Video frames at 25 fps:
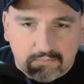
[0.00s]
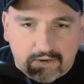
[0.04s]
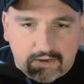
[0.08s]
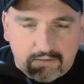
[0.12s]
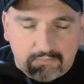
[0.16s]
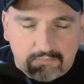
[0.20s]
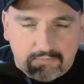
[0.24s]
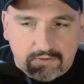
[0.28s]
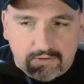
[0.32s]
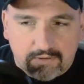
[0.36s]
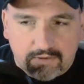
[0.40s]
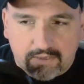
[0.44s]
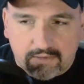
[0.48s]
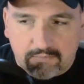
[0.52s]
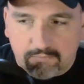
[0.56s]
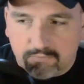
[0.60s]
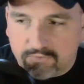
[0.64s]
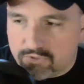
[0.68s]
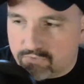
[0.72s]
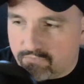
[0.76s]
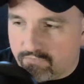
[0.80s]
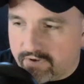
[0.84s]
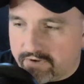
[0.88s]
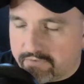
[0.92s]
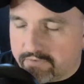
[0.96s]
it, it
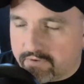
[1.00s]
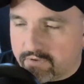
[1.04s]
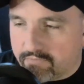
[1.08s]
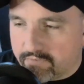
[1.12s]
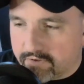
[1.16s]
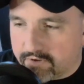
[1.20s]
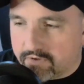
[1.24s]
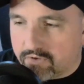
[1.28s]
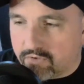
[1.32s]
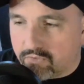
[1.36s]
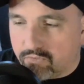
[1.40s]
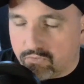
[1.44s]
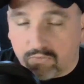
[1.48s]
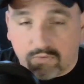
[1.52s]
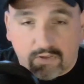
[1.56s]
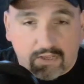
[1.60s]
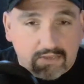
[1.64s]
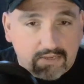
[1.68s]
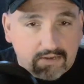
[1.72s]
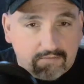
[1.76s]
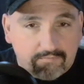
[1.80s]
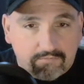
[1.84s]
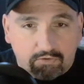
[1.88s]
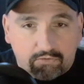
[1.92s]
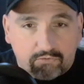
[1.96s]
was very, very cool. And
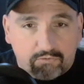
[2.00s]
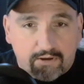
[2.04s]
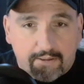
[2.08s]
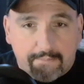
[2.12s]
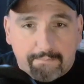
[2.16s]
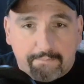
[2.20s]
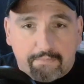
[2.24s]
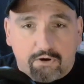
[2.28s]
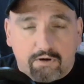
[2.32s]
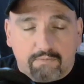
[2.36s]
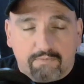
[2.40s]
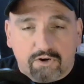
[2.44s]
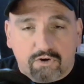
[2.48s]
you have the great Barbara